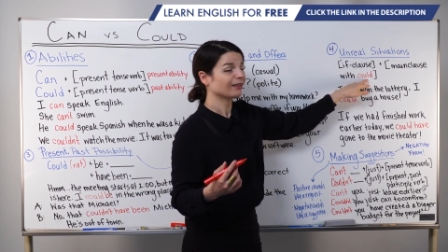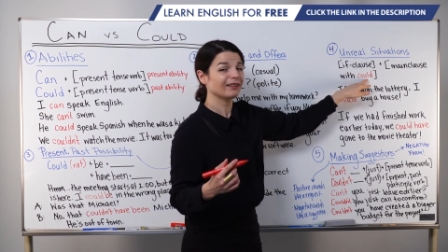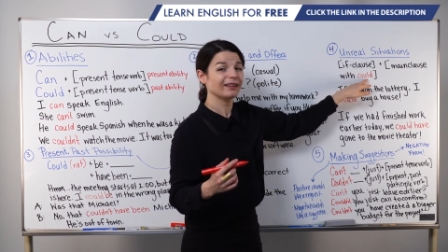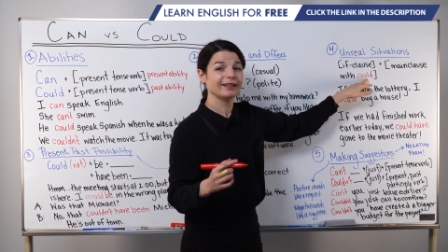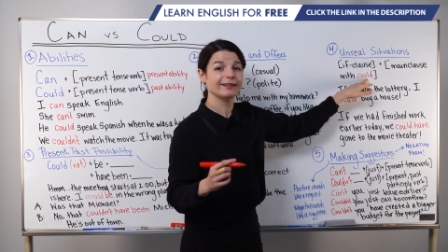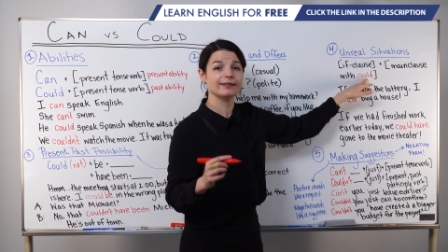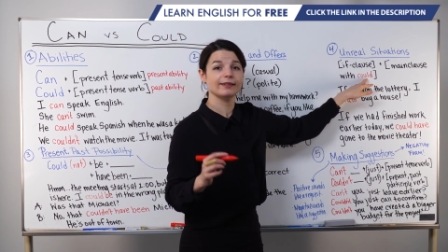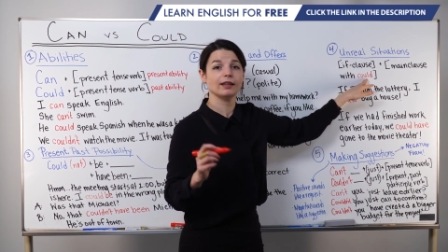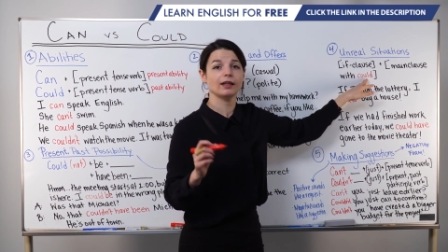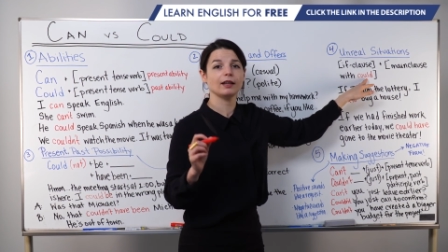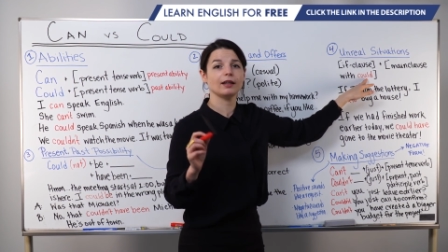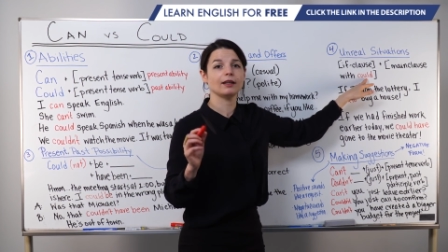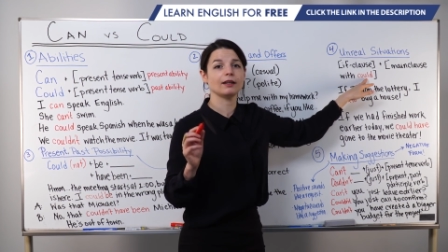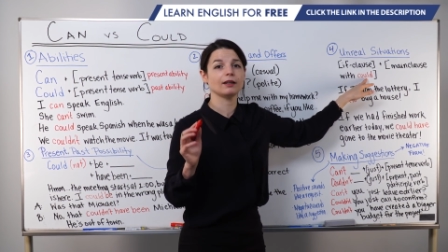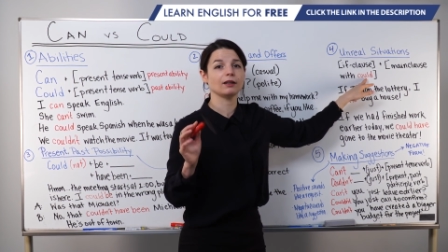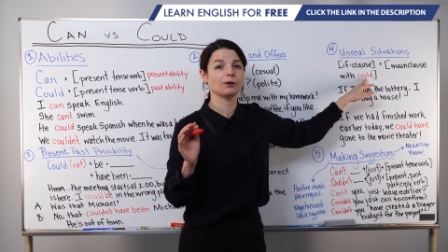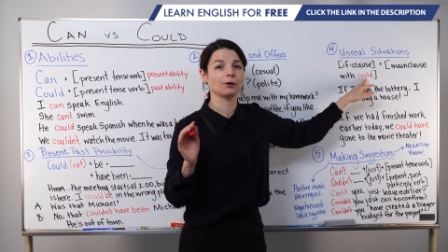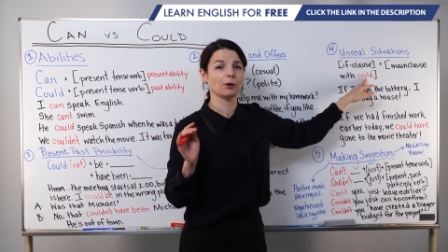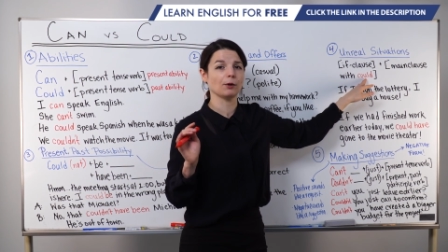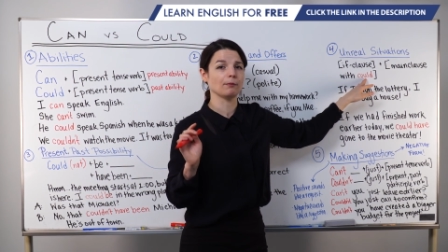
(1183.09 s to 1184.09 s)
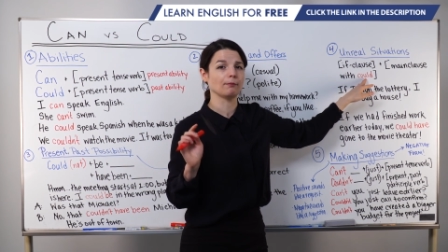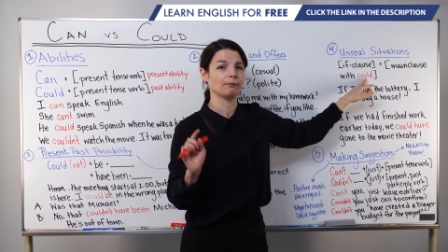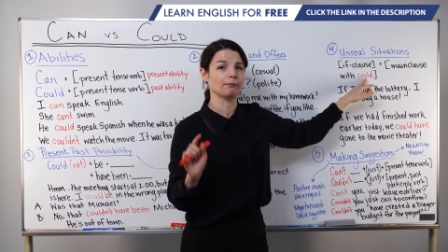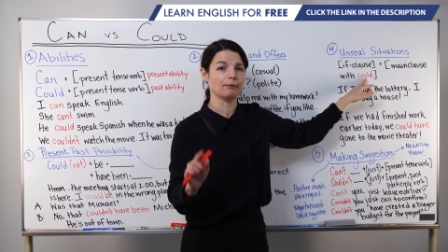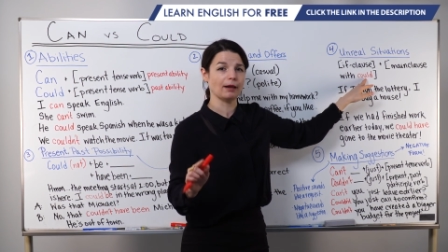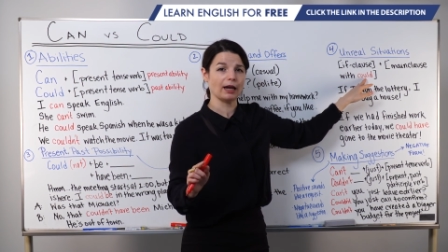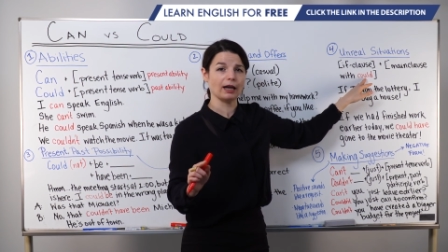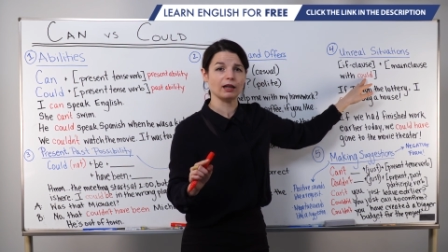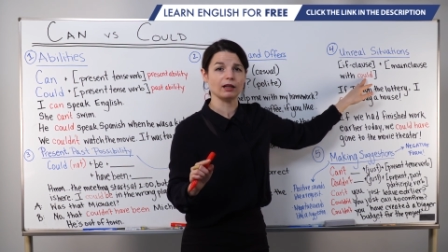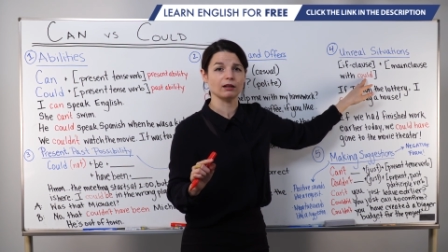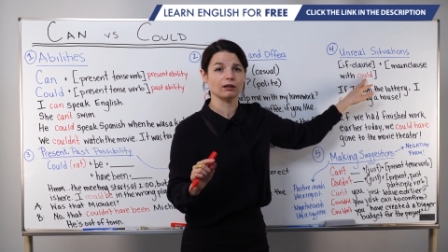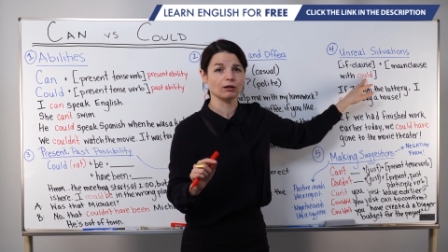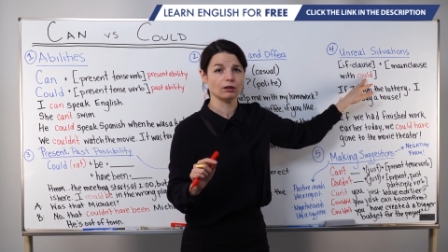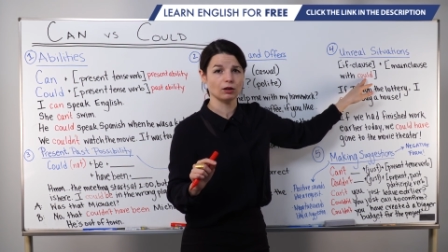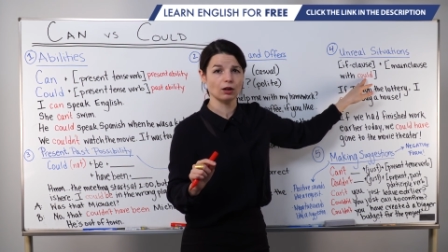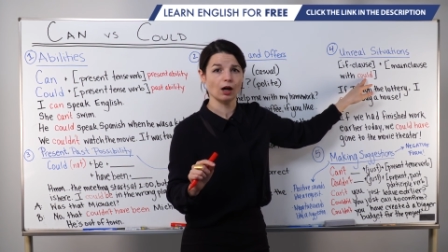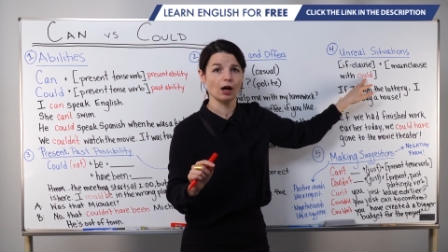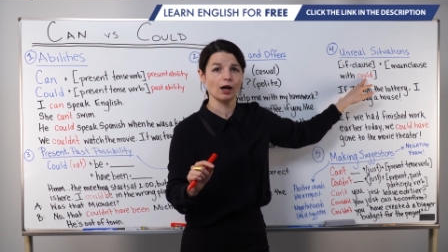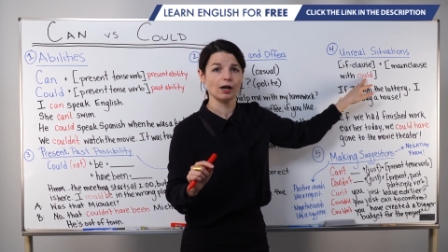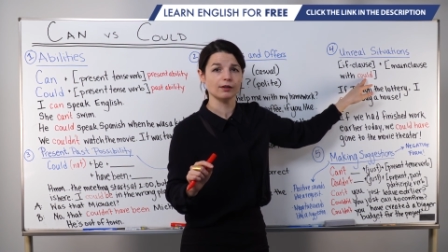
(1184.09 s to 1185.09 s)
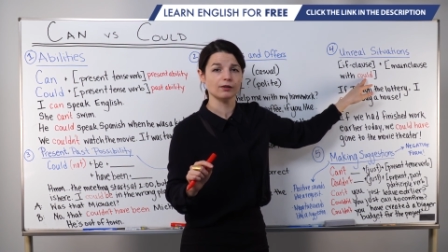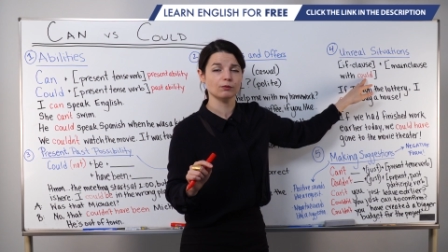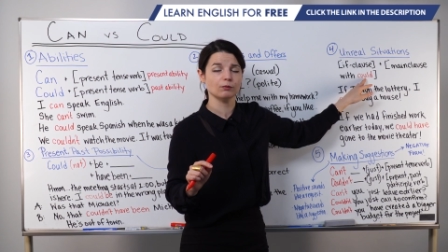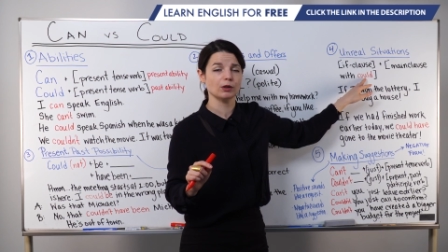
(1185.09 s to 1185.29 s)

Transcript: is in your main clause.